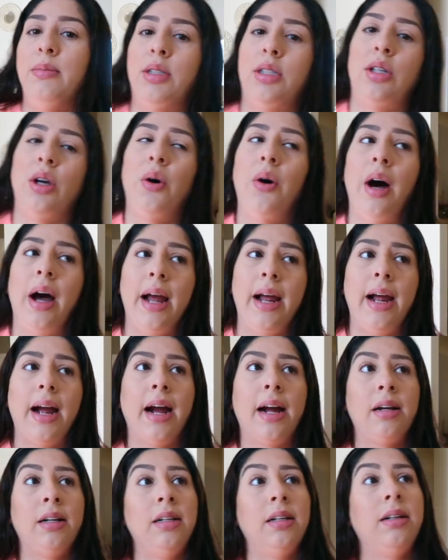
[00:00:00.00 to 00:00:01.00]
so
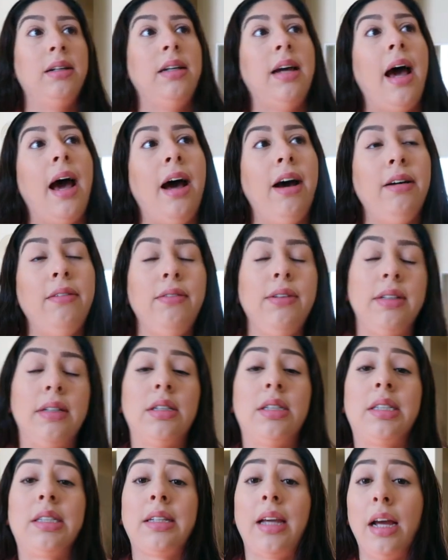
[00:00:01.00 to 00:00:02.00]
I
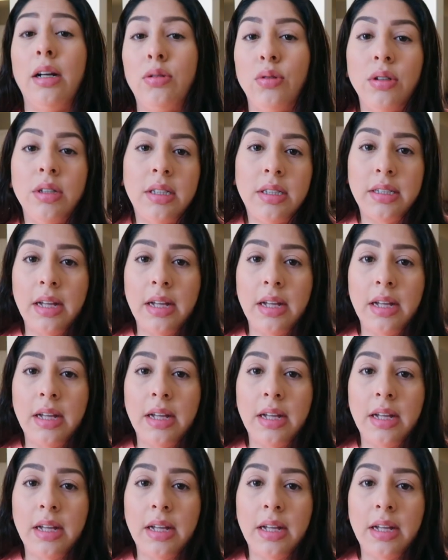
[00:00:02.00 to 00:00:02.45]
have scheduled